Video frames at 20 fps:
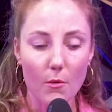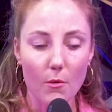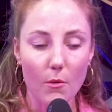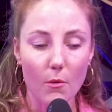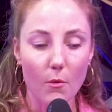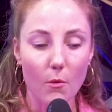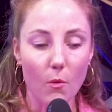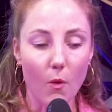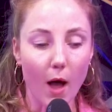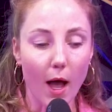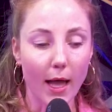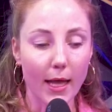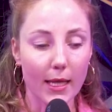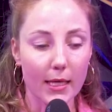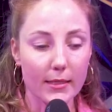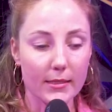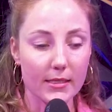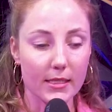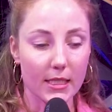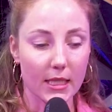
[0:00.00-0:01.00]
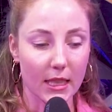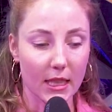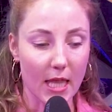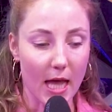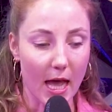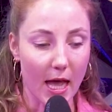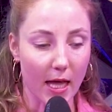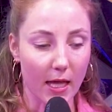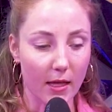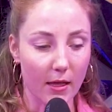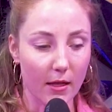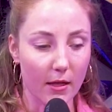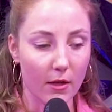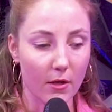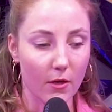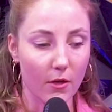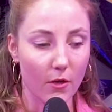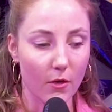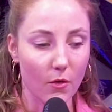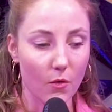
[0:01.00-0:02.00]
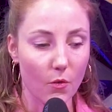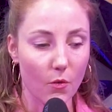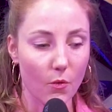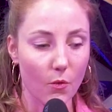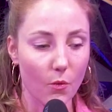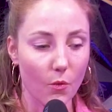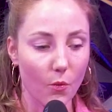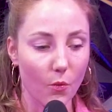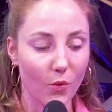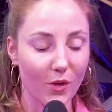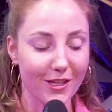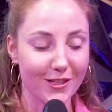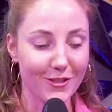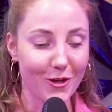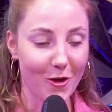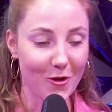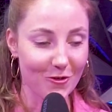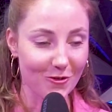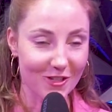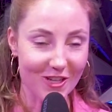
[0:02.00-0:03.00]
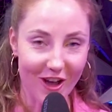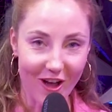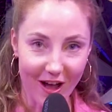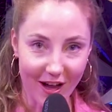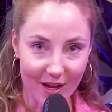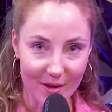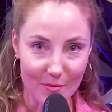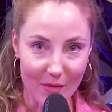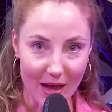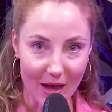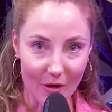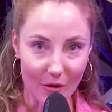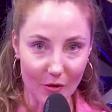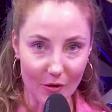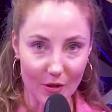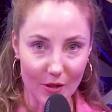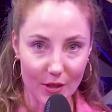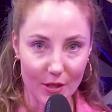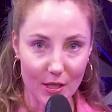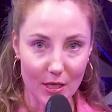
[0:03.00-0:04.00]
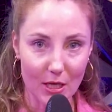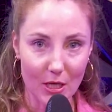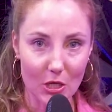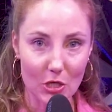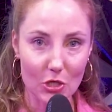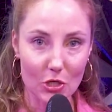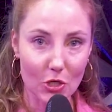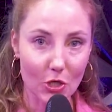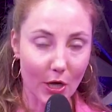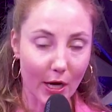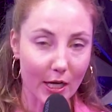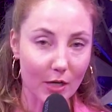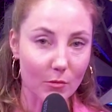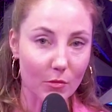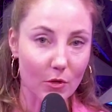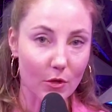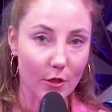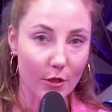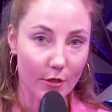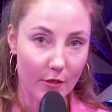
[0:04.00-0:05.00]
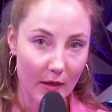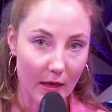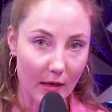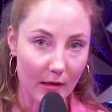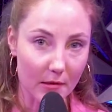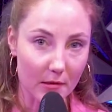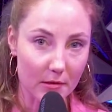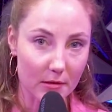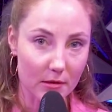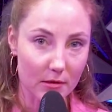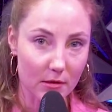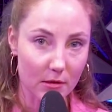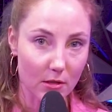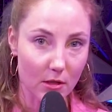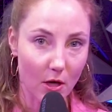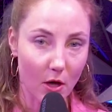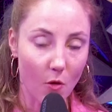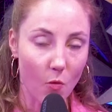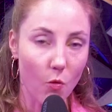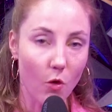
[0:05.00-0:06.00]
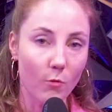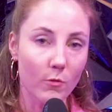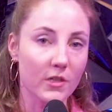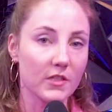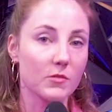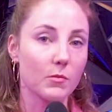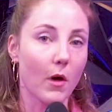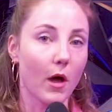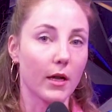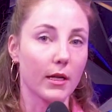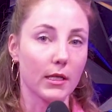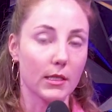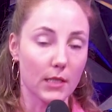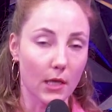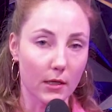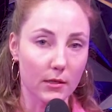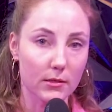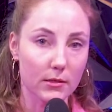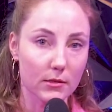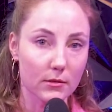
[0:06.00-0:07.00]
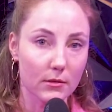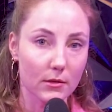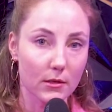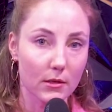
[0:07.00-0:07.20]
Why is it that we don't talk about the incredible things a woman's body does?